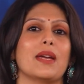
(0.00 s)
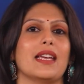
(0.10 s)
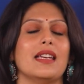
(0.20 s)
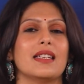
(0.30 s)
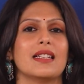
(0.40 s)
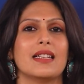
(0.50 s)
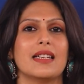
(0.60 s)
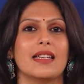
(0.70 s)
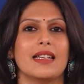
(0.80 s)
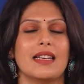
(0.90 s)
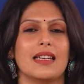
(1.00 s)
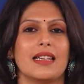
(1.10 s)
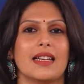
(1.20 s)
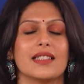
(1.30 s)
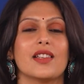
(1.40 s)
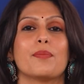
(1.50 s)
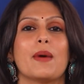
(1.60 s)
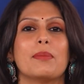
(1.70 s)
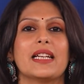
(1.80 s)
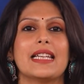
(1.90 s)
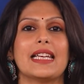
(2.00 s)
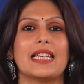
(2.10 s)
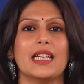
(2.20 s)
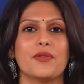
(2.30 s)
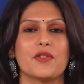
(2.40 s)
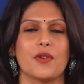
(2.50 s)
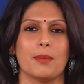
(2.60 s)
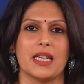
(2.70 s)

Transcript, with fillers: may, here's a Republic Day gift from